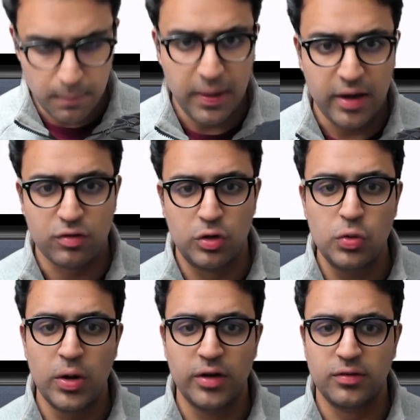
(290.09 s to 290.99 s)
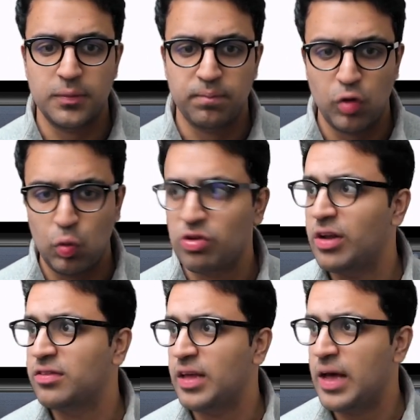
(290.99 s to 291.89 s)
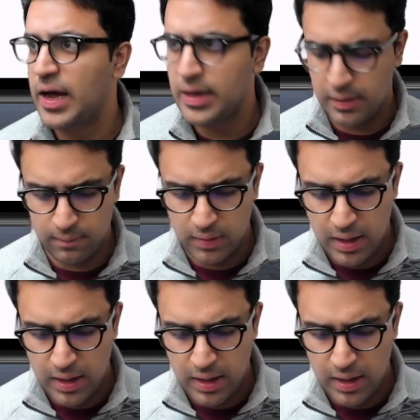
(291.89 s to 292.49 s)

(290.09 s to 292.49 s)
passed to us, which I'll say item.